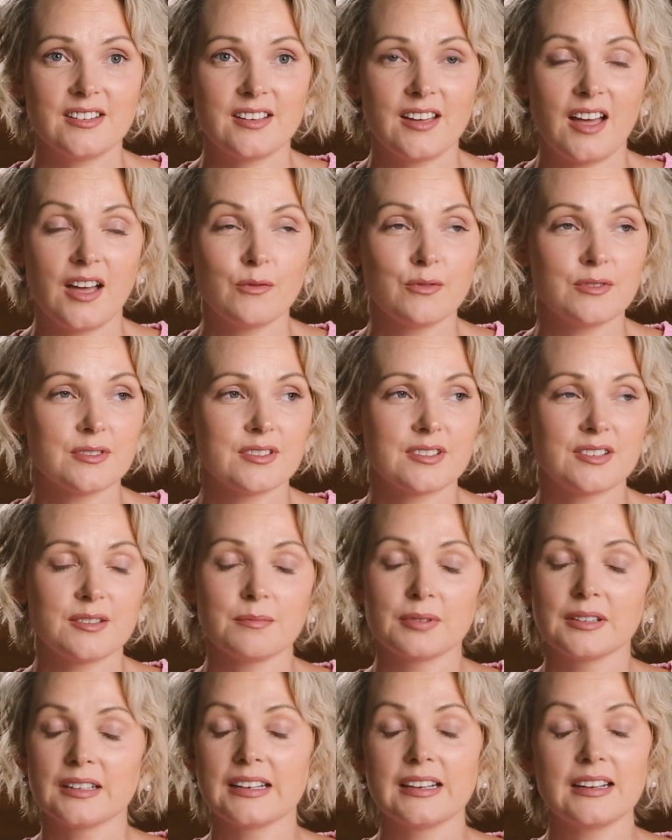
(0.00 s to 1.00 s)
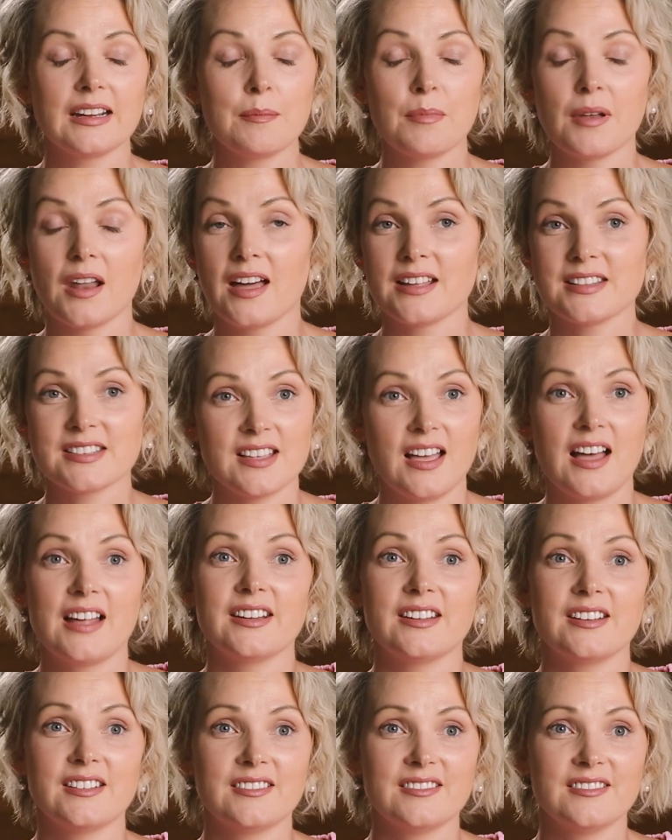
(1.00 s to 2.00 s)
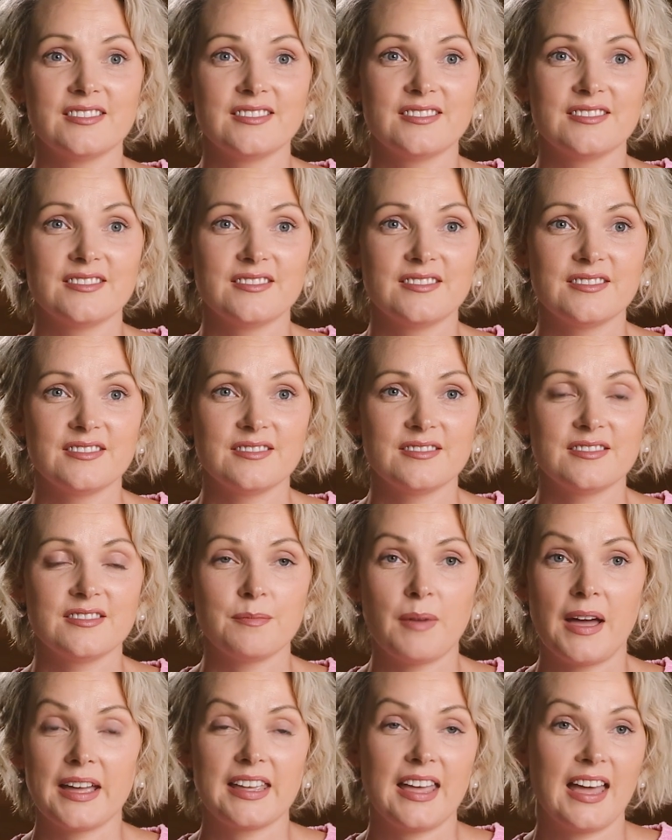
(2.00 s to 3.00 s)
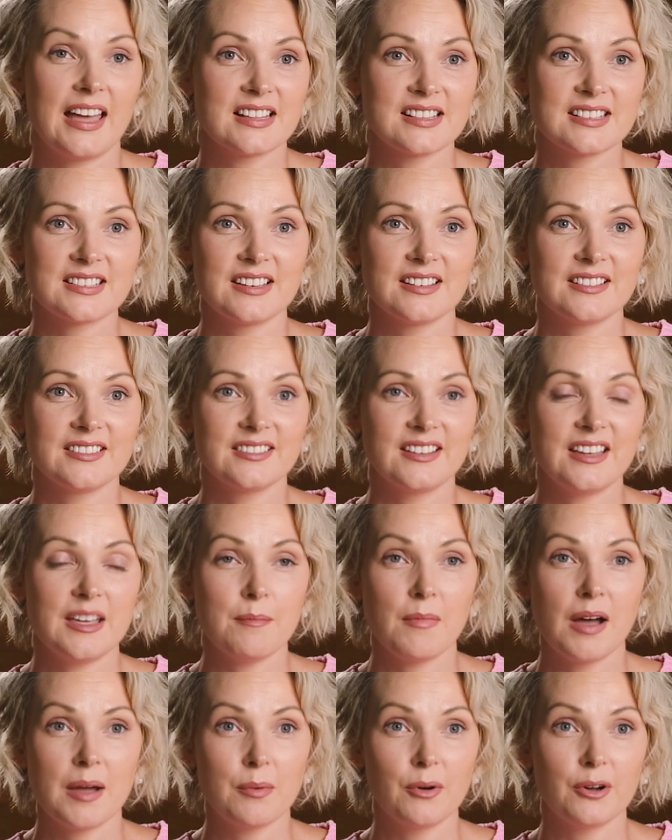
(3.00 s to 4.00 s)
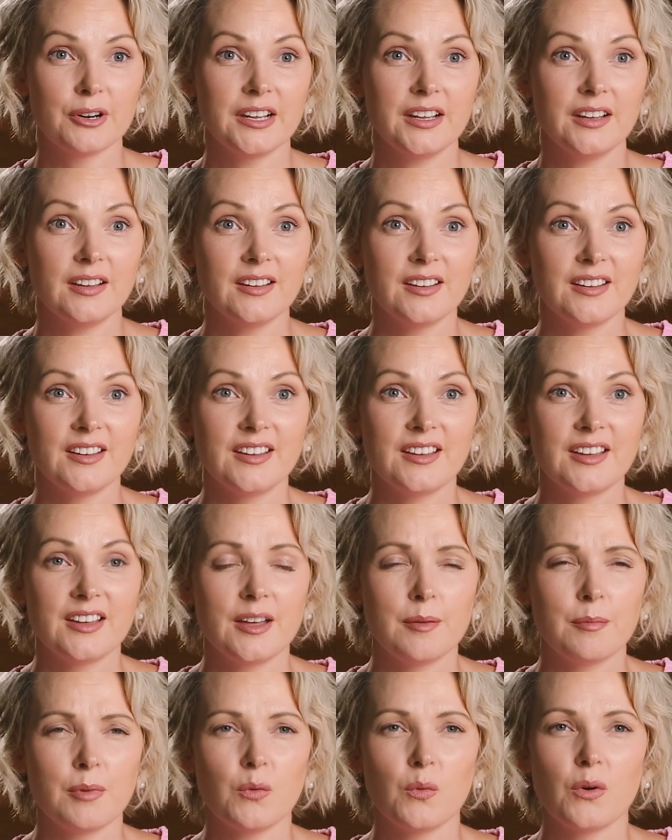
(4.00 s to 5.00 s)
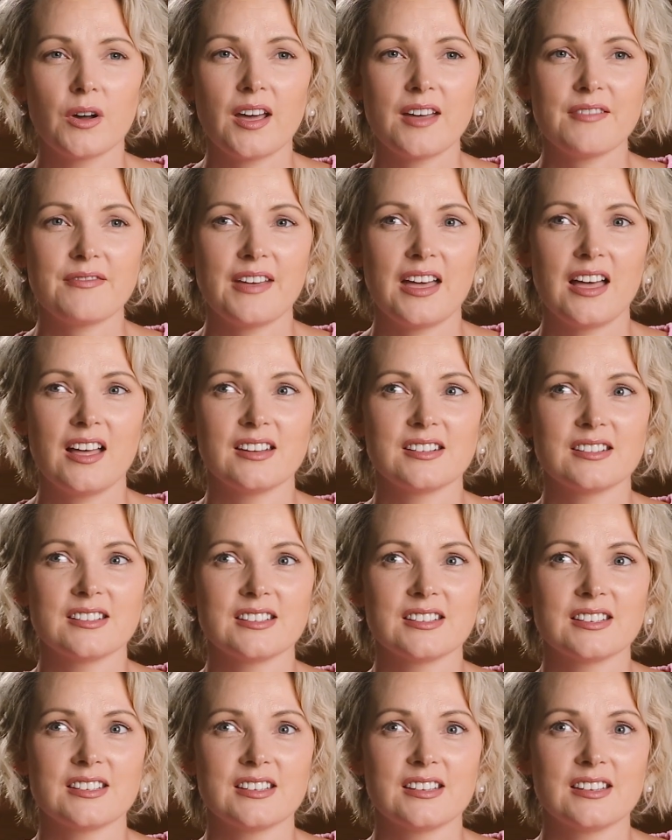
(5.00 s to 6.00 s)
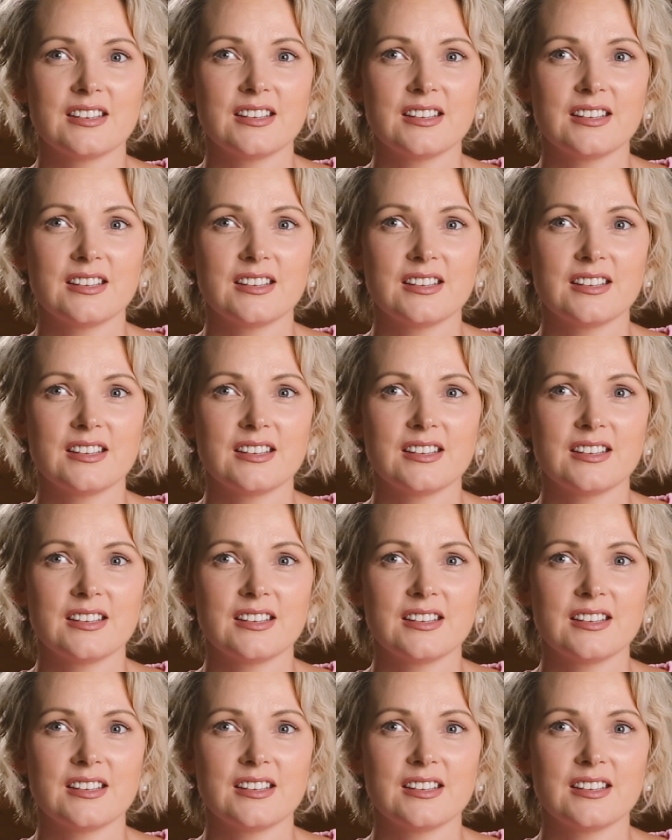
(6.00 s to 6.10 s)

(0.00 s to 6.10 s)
I was completely blindsided by cancer in my body. But what I found